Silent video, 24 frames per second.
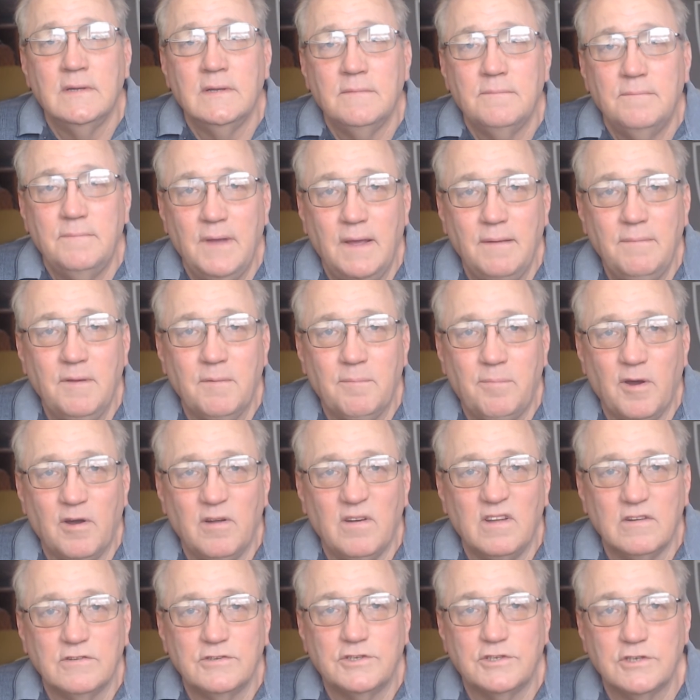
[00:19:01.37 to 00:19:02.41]
maybe a
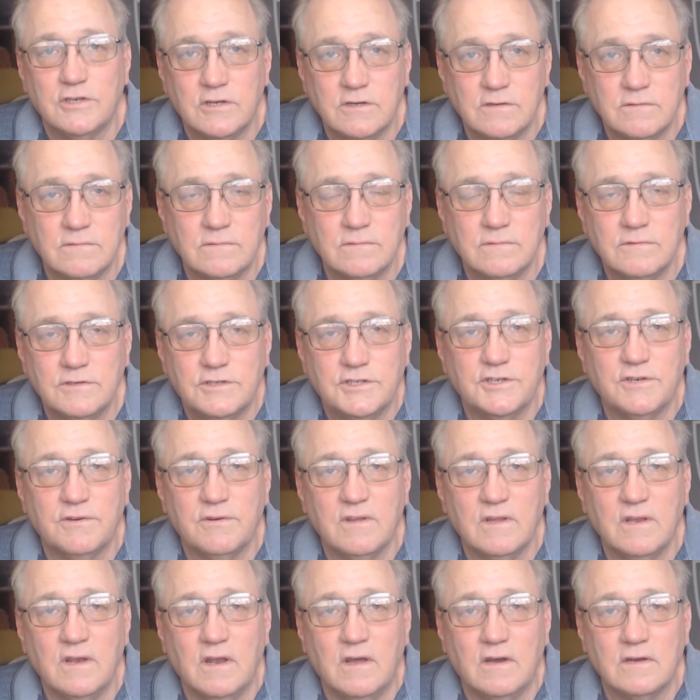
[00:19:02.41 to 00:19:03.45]
polo shirt,
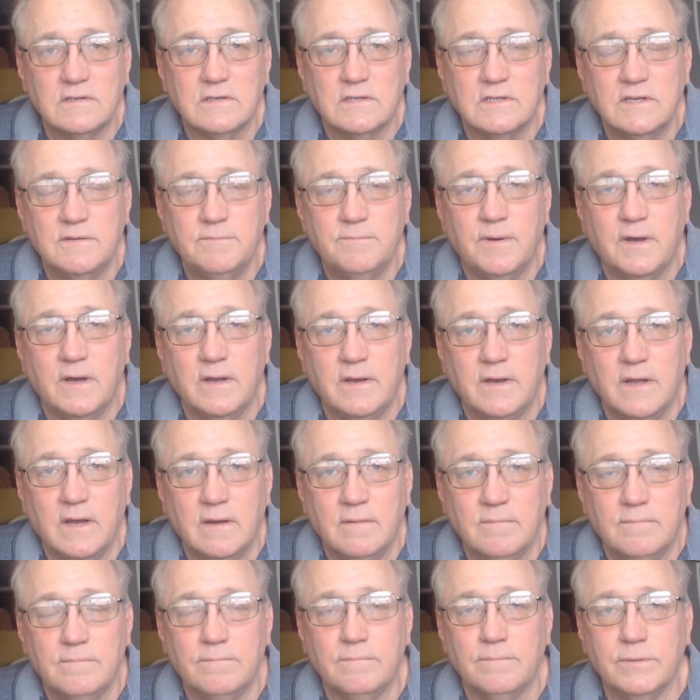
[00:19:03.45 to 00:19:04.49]
generally long sleeve button
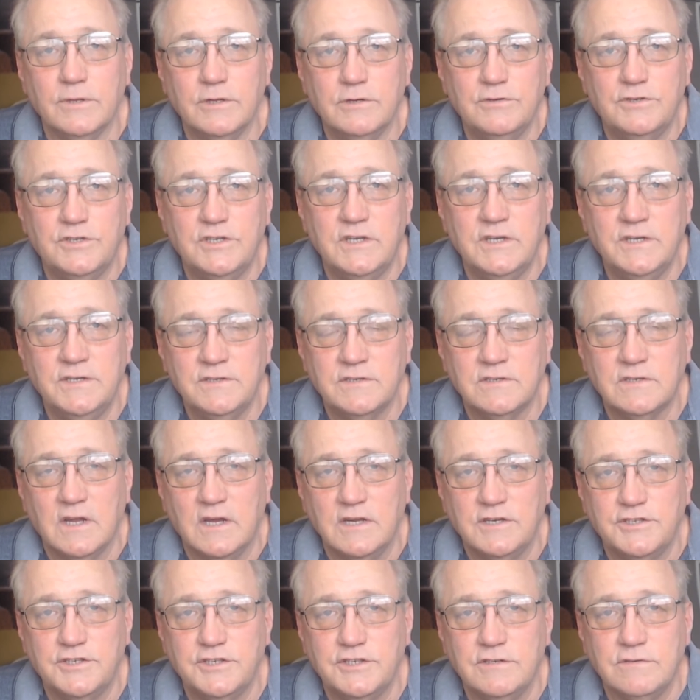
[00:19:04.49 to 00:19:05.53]
up, blue jeans,
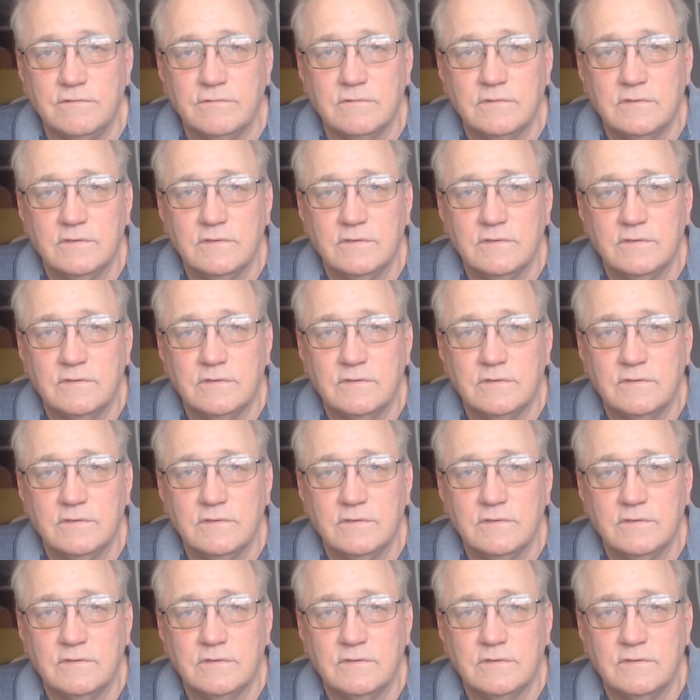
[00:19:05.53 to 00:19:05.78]
nice shoes.